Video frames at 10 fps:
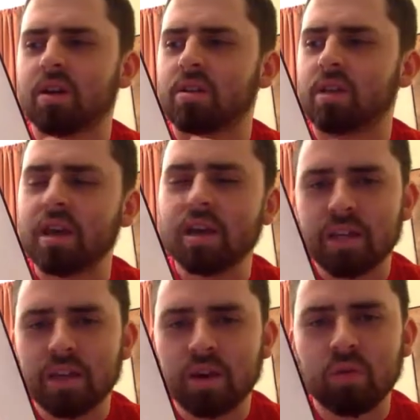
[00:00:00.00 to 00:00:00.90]

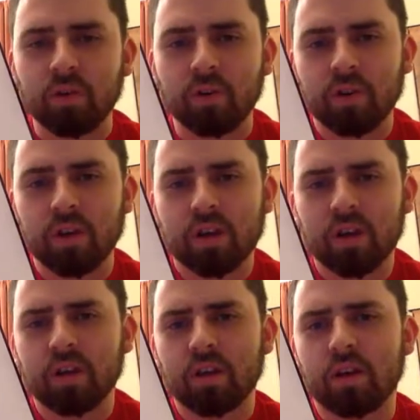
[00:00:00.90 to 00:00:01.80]
takes it over,
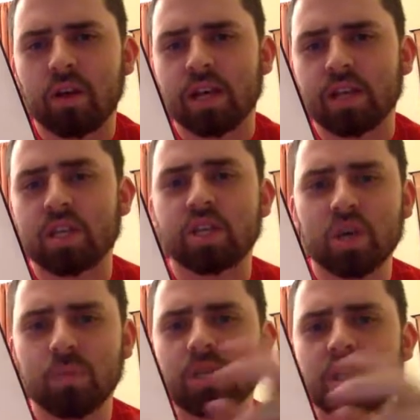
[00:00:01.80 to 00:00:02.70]
has the
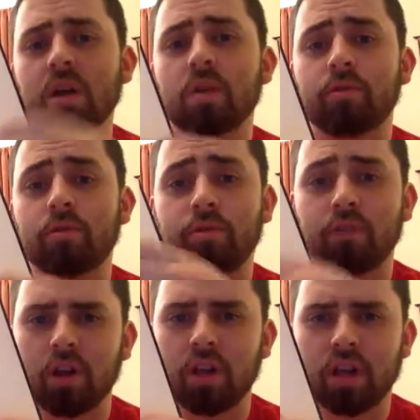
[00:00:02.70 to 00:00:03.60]
ship itself
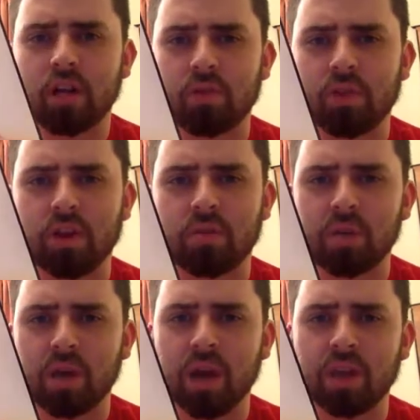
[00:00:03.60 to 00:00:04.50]
fall in love with
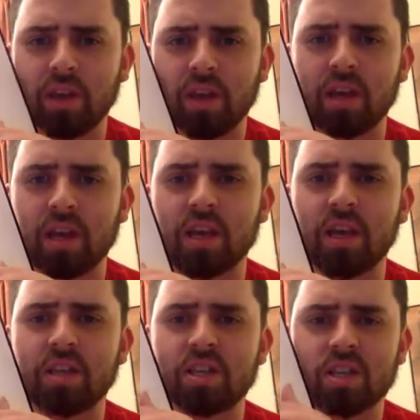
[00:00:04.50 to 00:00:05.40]
him, and then
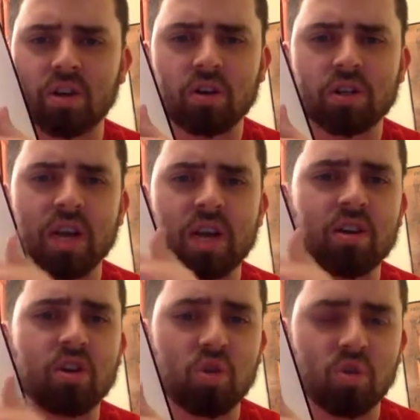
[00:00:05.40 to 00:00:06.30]
he starts a
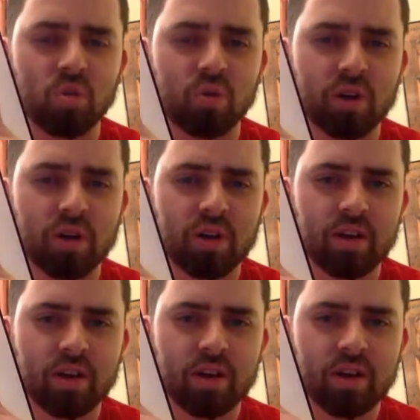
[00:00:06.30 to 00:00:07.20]
coup.
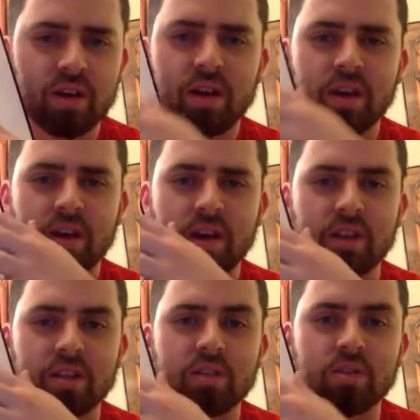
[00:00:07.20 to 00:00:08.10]

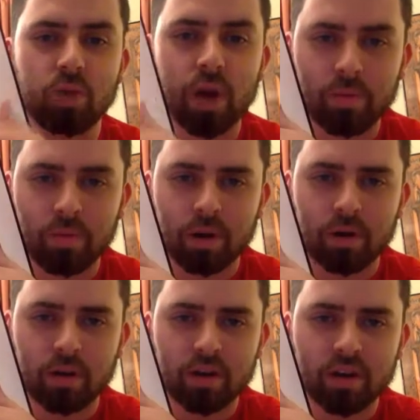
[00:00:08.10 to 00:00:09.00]
And this is a rap
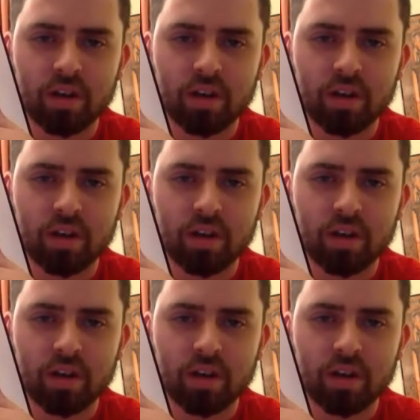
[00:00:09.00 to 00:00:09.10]
record.